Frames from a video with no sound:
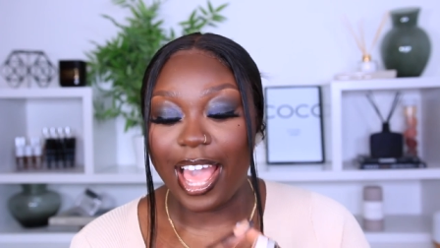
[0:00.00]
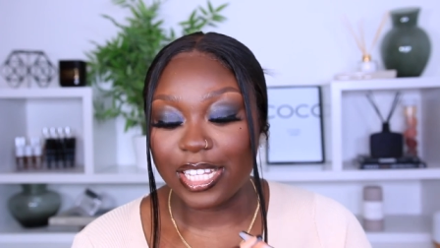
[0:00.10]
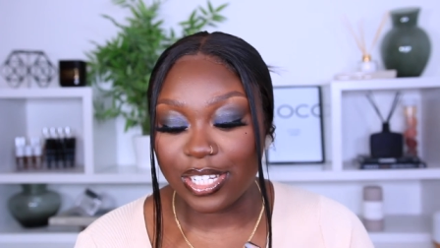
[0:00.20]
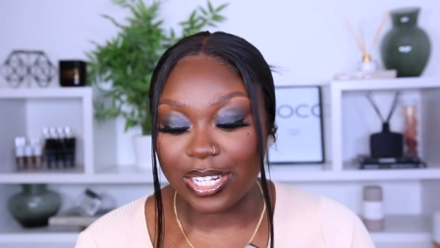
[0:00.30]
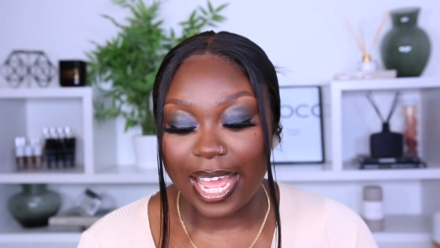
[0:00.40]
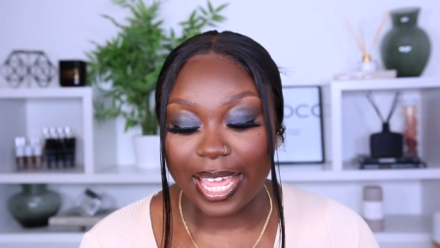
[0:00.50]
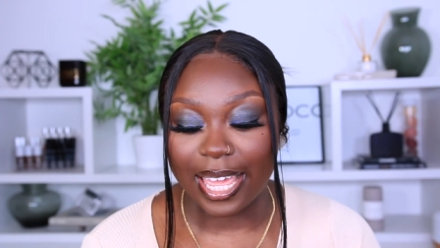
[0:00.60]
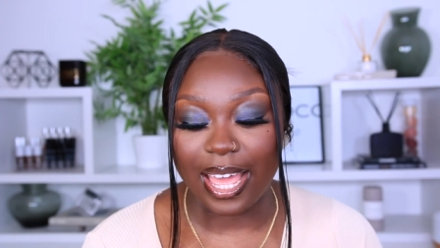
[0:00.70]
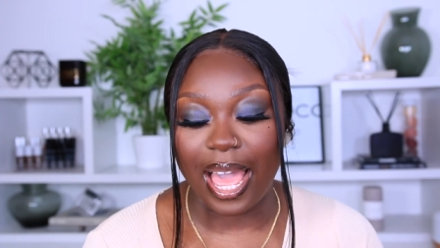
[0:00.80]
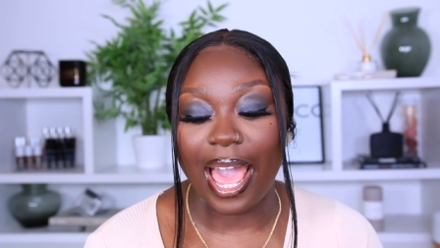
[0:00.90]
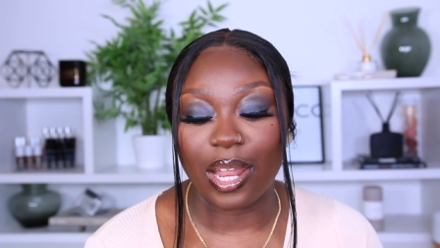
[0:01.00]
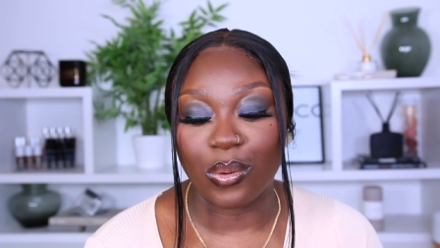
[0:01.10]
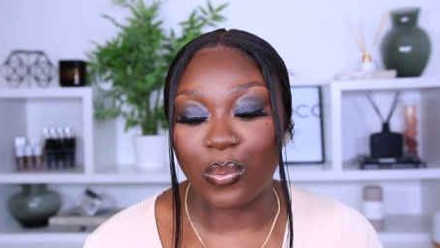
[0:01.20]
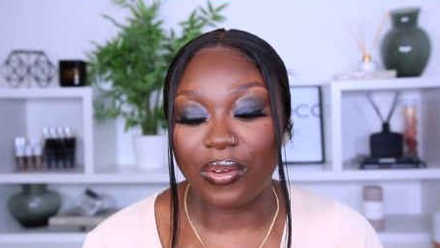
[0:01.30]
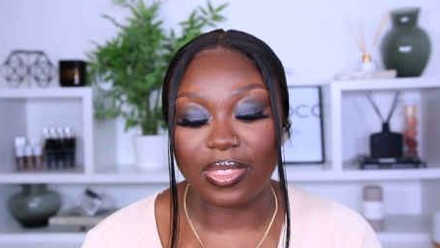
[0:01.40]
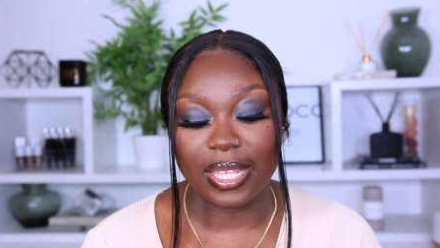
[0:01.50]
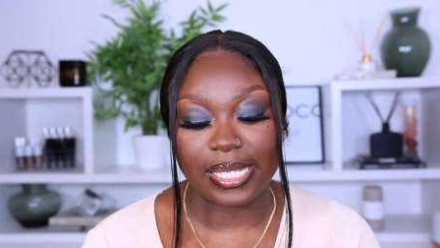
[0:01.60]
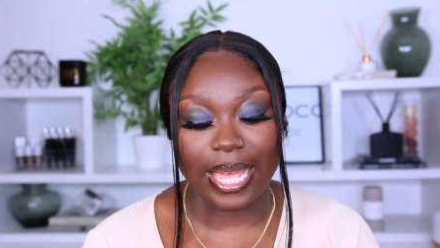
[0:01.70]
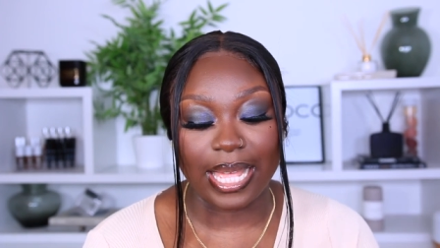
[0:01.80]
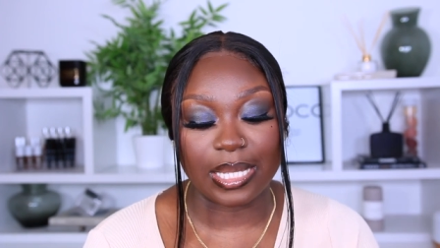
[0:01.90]
I do like it. And with the
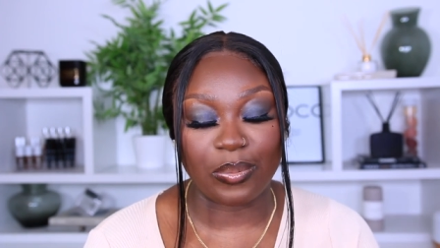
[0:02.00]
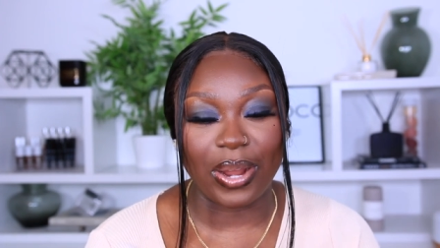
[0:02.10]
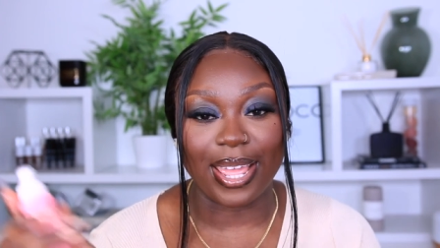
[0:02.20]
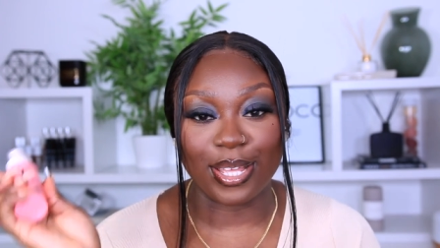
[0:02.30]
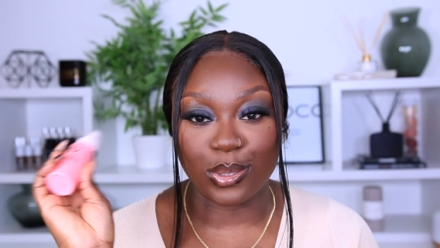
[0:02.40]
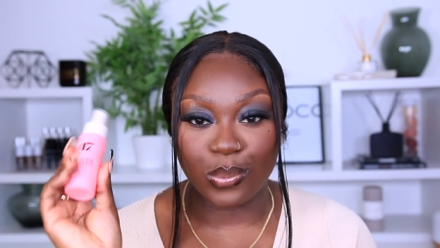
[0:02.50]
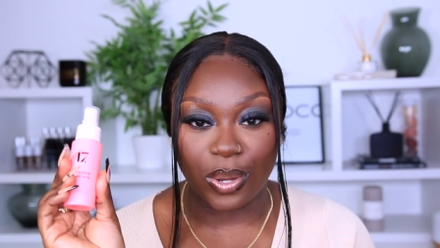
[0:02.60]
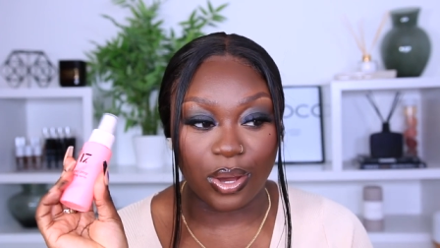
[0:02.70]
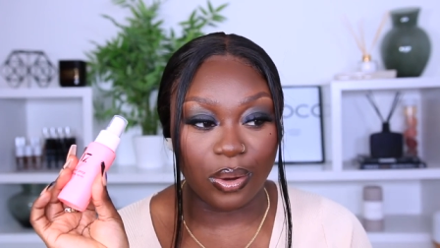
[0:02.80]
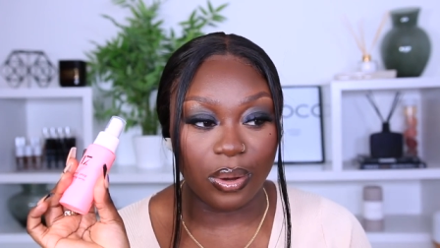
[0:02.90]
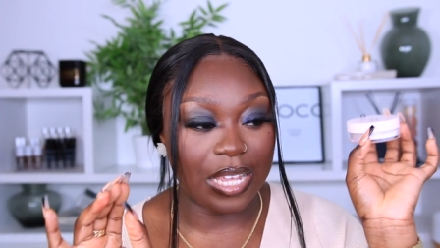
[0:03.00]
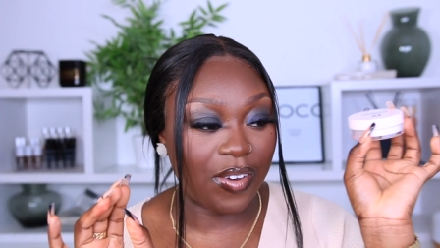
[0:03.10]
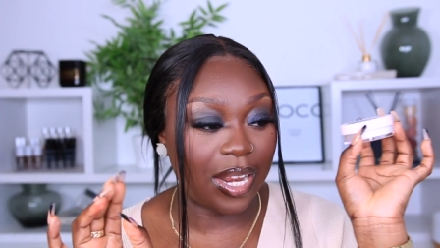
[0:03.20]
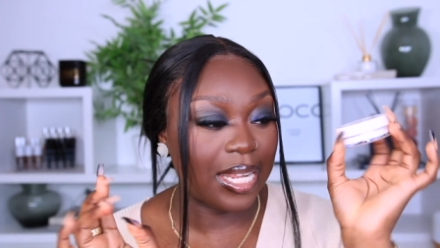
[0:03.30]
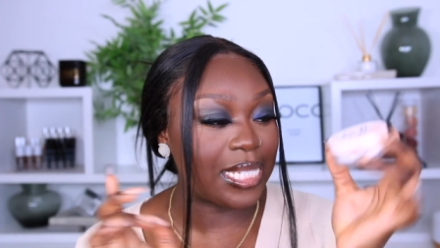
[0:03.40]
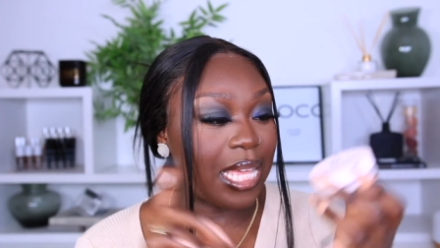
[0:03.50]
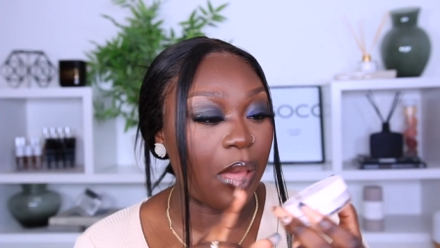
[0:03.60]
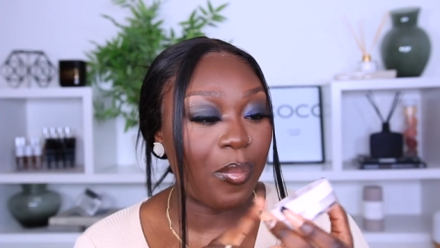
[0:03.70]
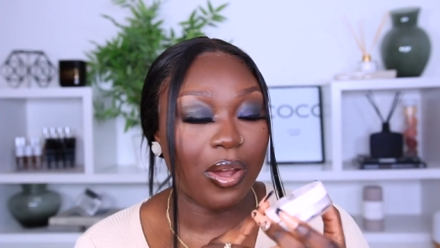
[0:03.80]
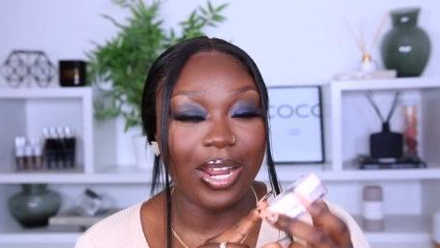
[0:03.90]
setting spray as well. Definitely the
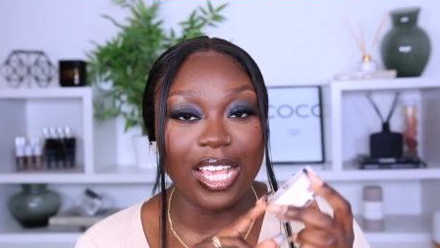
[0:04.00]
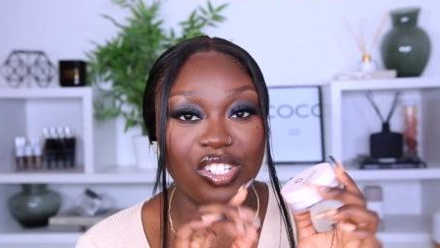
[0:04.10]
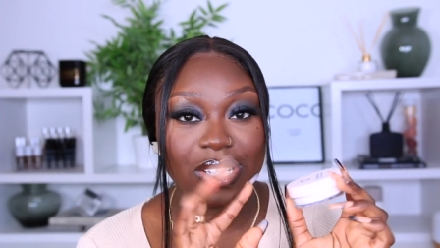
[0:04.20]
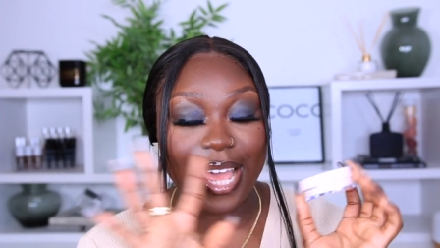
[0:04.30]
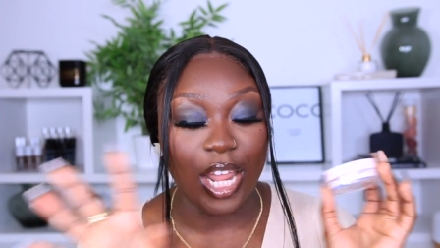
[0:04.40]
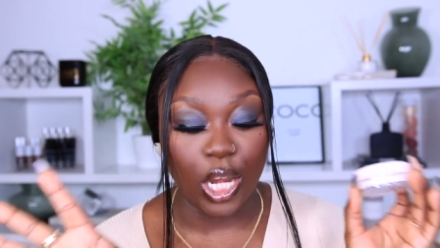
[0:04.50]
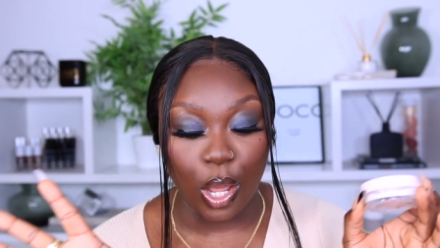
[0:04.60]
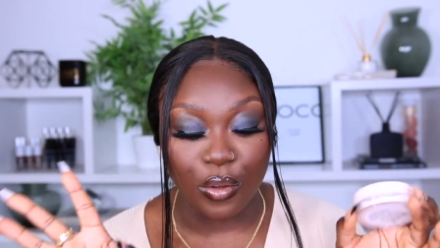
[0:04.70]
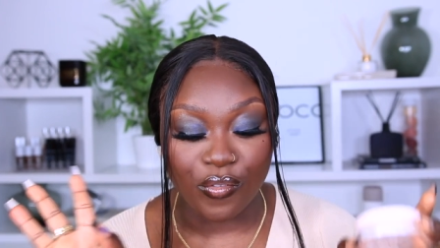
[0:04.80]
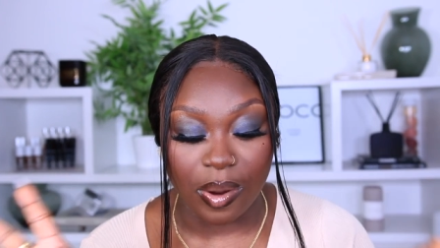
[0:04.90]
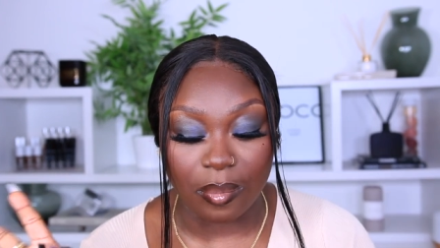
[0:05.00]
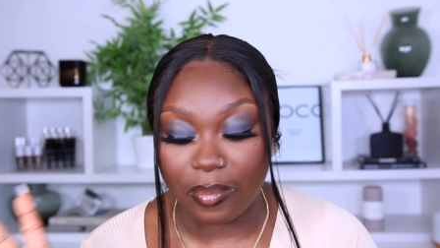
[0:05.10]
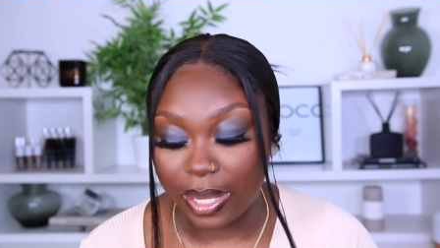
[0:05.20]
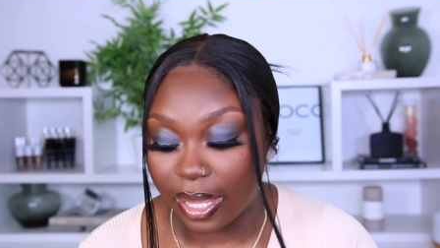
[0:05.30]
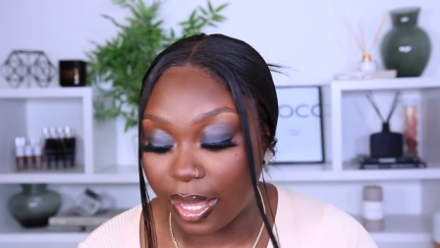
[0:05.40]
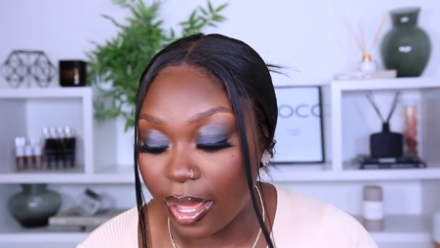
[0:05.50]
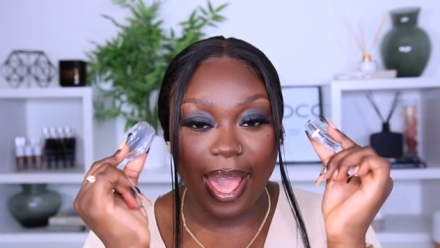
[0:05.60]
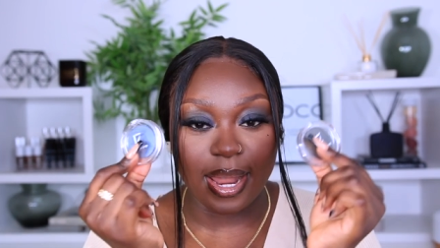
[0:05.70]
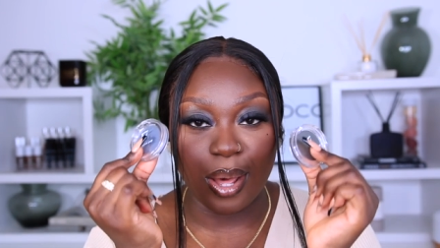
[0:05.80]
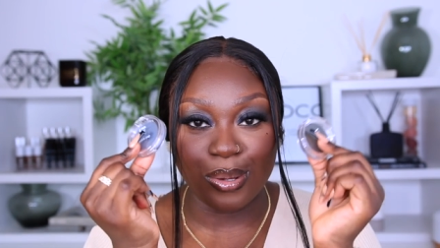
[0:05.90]
setting powder is just a no from me.
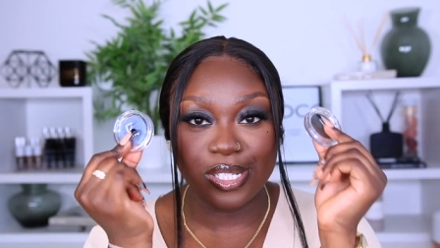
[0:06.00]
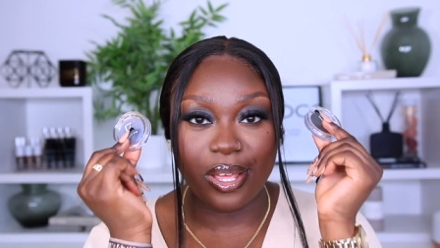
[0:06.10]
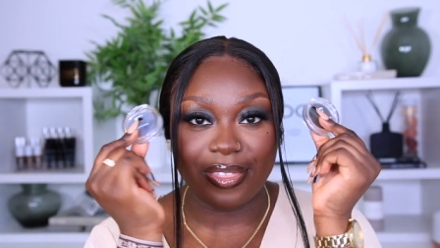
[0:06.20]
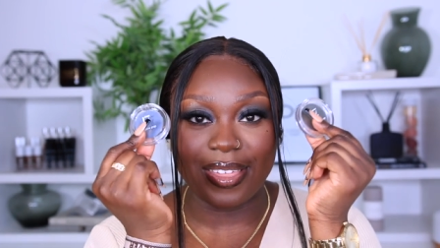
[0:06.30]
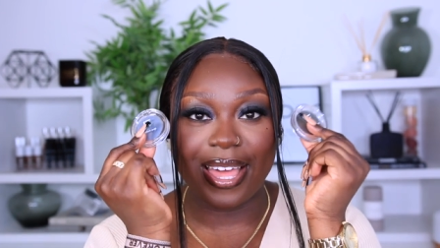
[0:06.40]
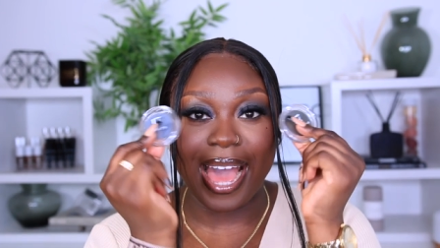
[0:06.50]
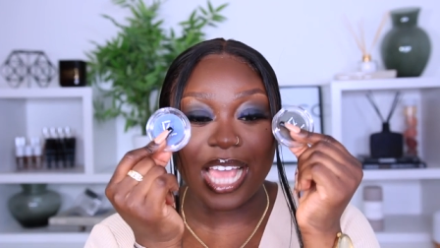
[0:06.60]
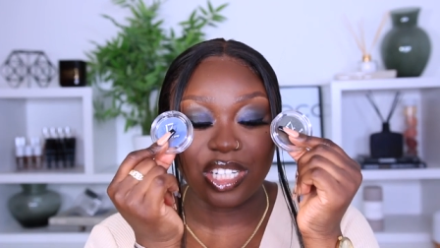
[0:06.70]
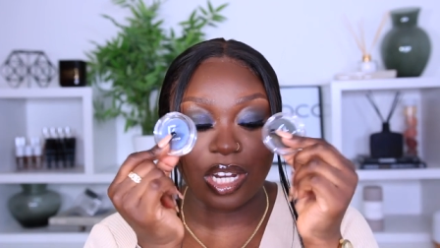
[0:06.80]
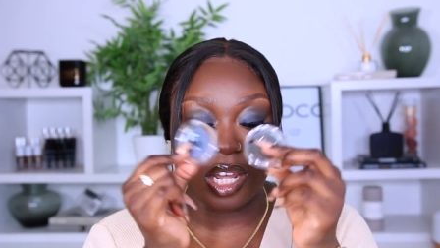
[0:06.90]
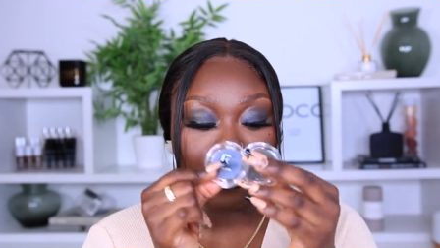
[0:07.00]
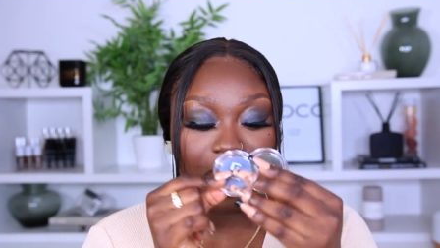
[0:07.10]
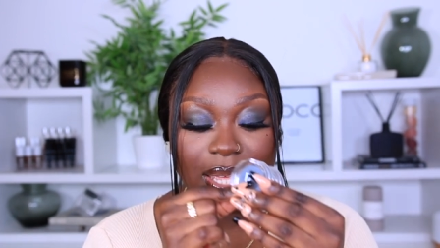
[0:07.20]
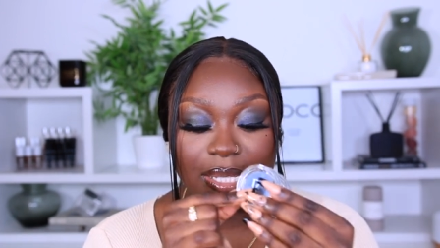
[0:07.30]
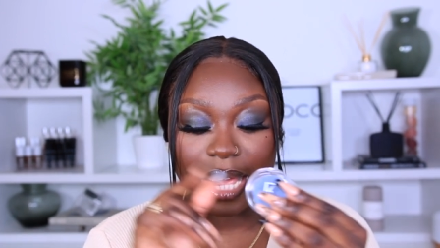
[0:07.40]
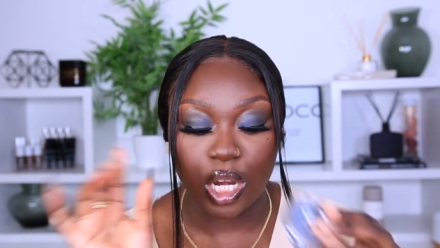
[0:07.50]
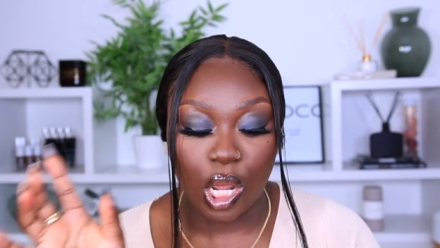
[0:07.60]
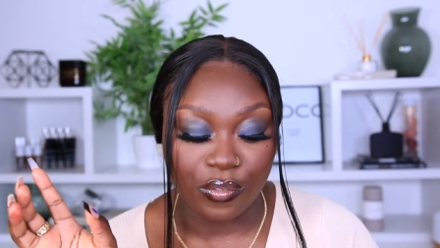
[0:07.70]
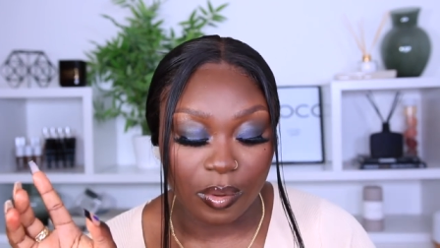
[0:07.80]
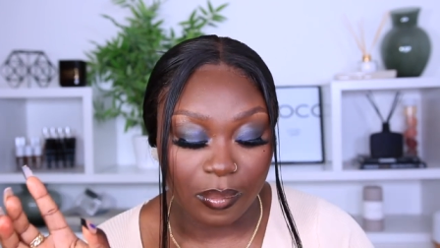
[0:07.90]
And also the eyeshadow is a
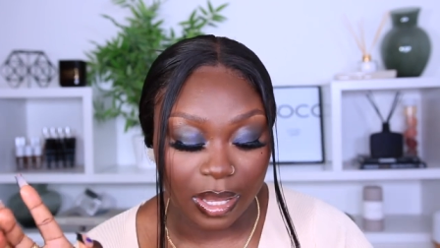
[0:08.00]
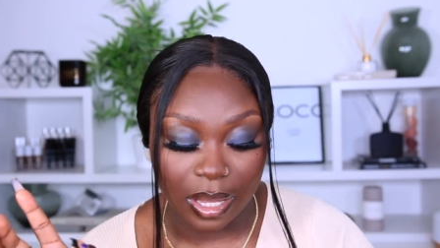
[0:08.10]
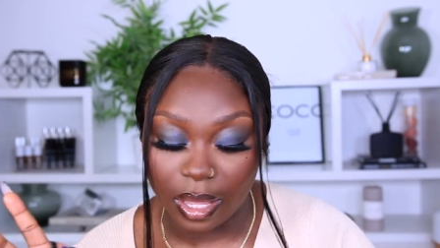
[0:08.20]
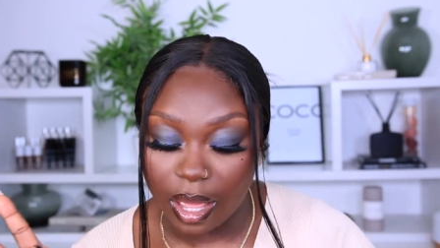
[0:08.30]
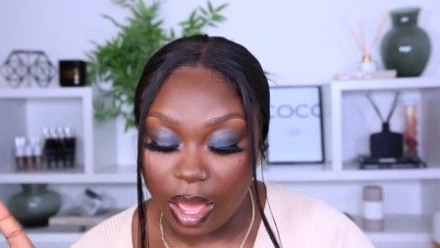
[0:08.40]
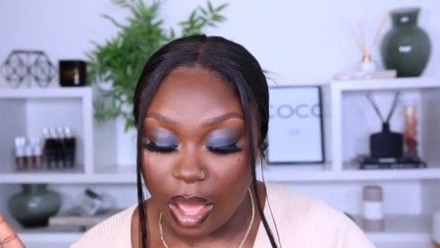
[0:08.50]
no from me.